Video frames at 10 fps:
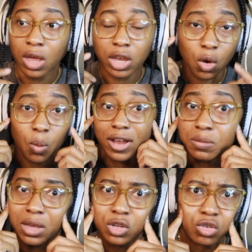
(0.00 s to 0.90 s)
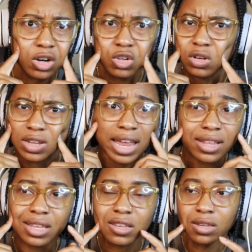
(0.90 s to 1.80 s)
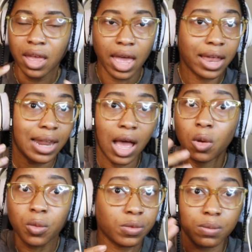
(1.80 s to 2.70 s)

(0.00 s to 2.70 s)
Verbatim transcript: You know, why structure like this? And now